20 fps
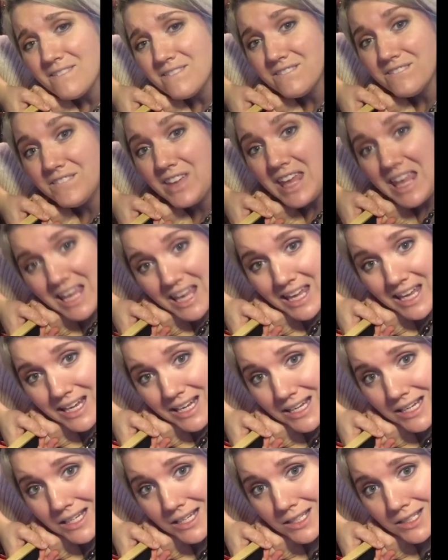
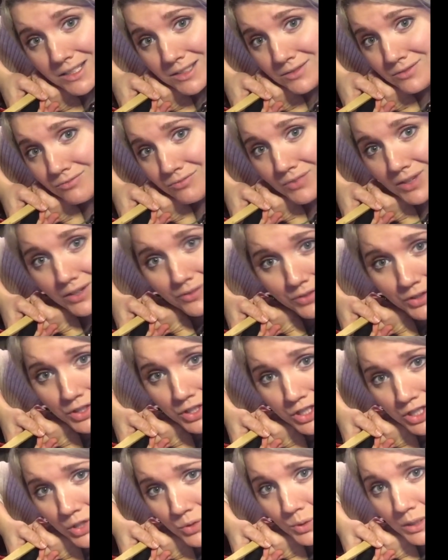vegan, if you're
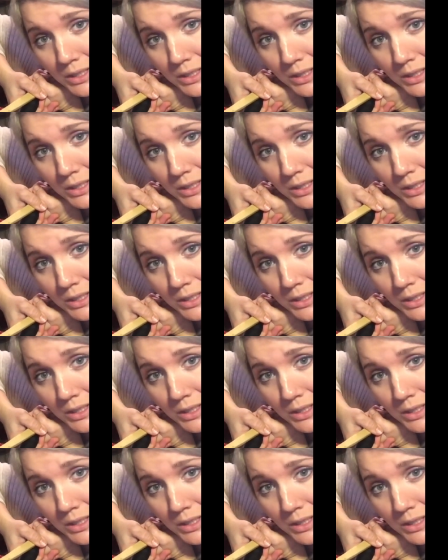so